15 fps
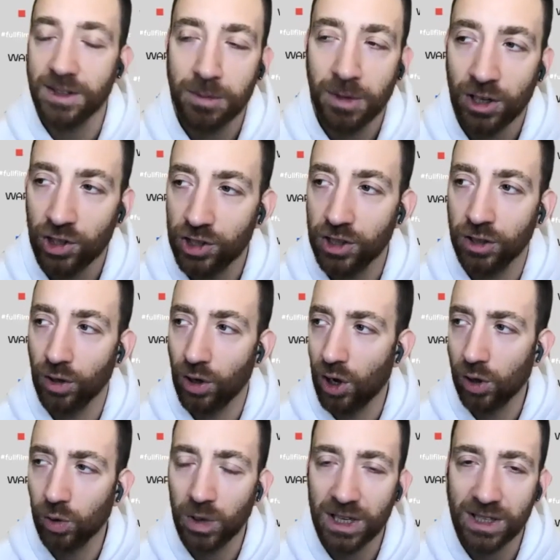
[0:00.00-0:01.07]
mission
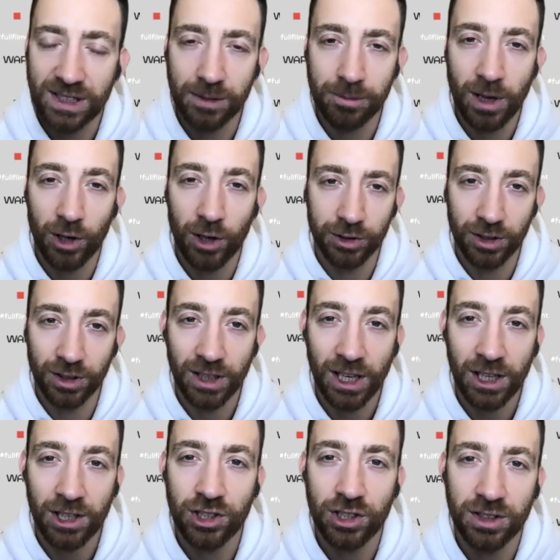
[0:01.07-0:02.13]
always about
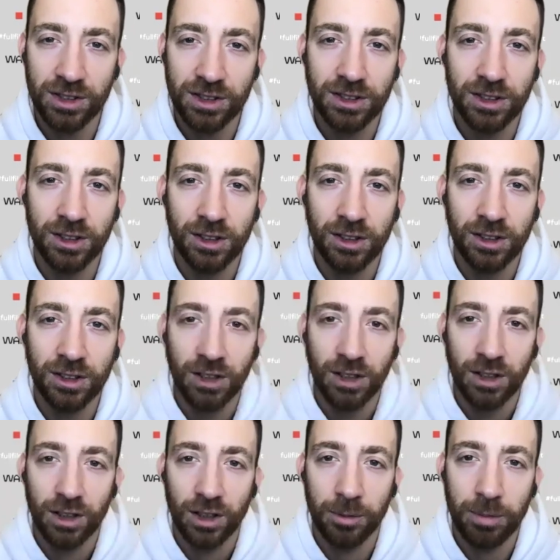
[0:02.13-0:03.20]
donations?
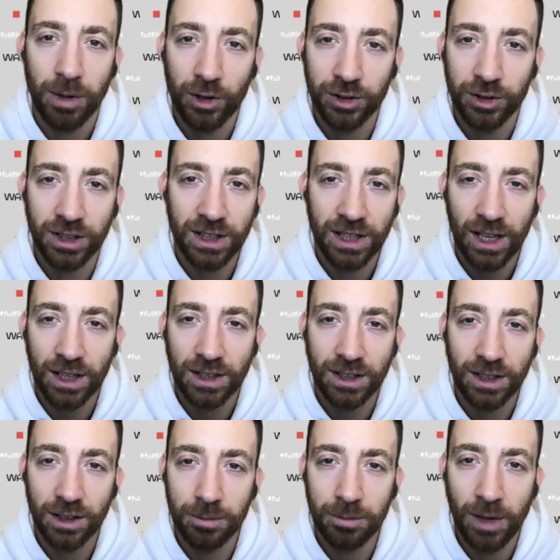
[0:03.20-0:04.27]
About
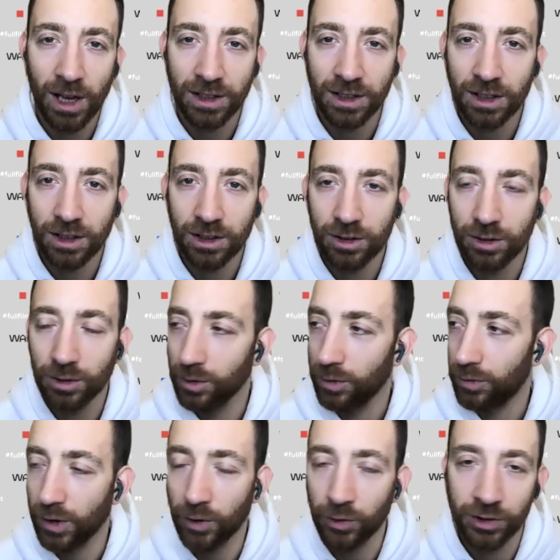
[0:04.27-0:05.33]
donating money to
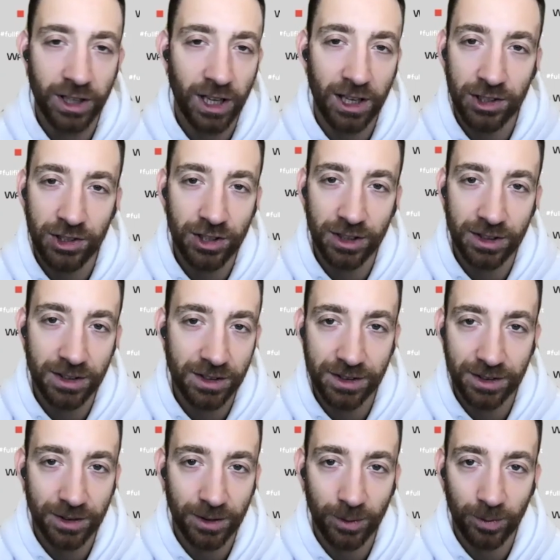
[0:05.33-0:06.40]
foundations?